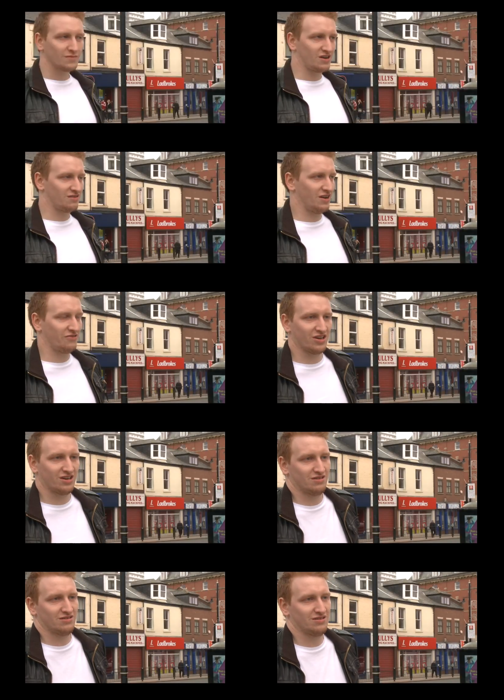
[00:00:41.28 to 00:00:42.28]
Well,
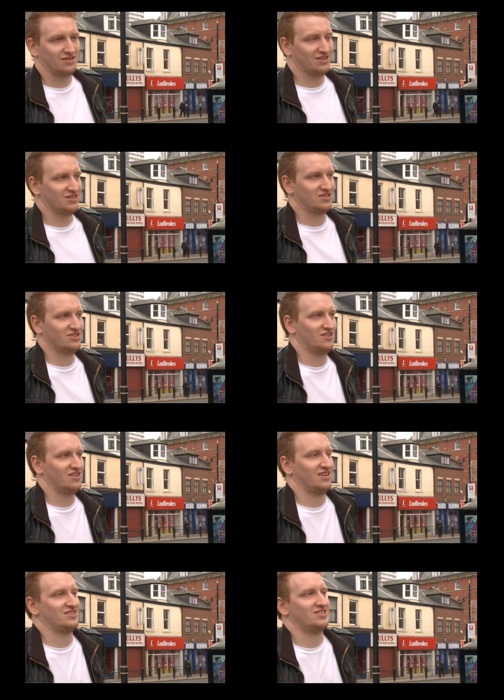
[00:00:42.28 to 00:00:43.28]
everything.
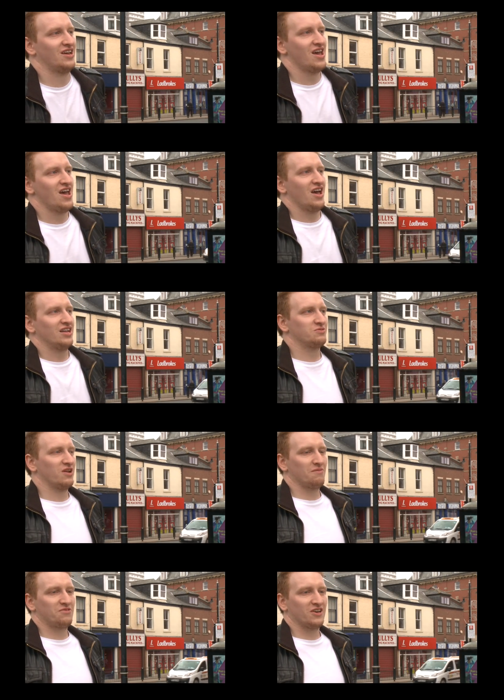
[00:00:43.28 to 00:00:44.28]
It's one of them